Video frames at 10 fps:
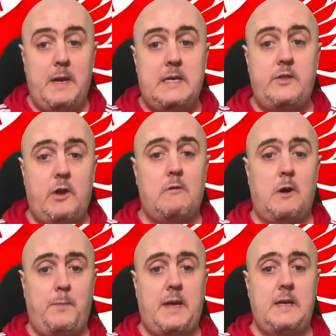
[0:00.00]

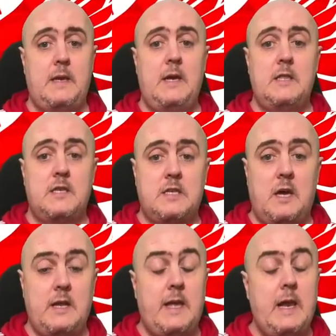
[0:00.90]
million bid to
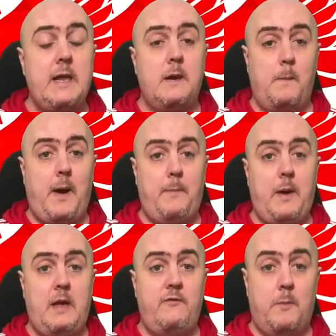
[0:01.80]
sign Kylian
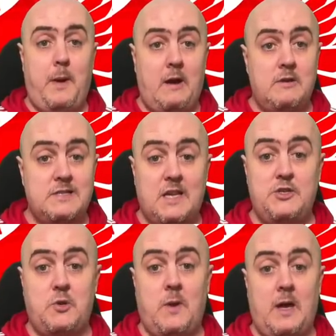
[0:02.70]
Mbappe from Paris
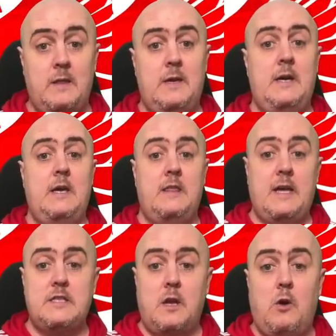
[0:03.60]
Saint-Germain.
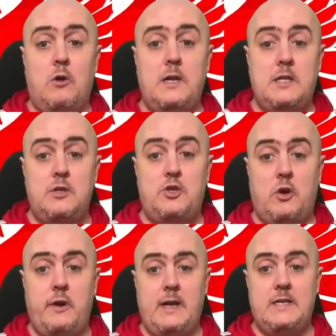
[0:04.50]
That's according to
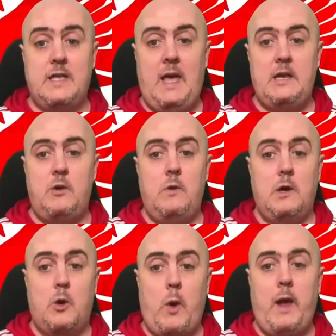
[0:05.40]
journalist Edu
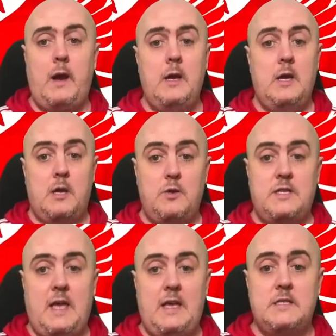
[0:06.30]
Aguirre, who
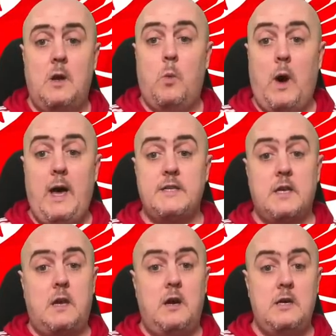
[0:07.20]
says, what has
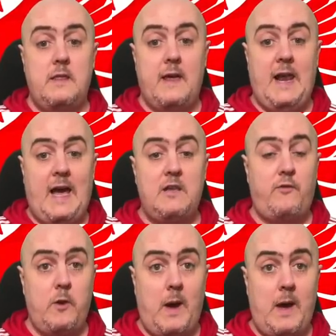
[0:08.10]
occurred in the last
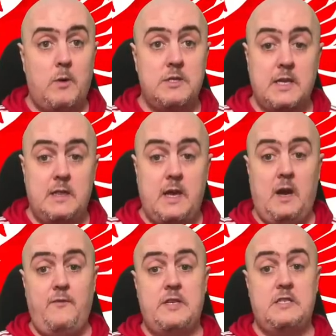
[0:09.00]
few hours in the
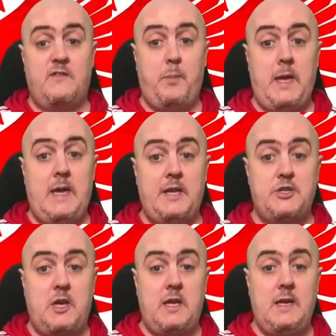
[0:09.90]
offices of
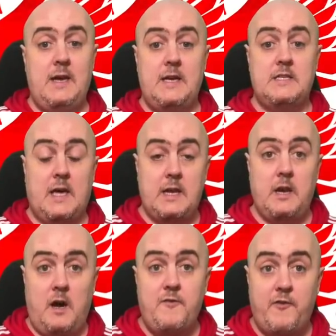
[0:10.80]
PSG is that
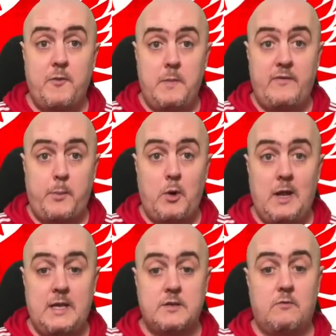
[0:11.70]
an offer from
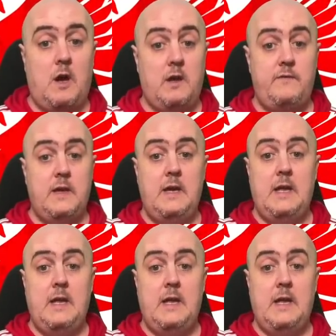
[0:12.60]
Liverpool has arrived.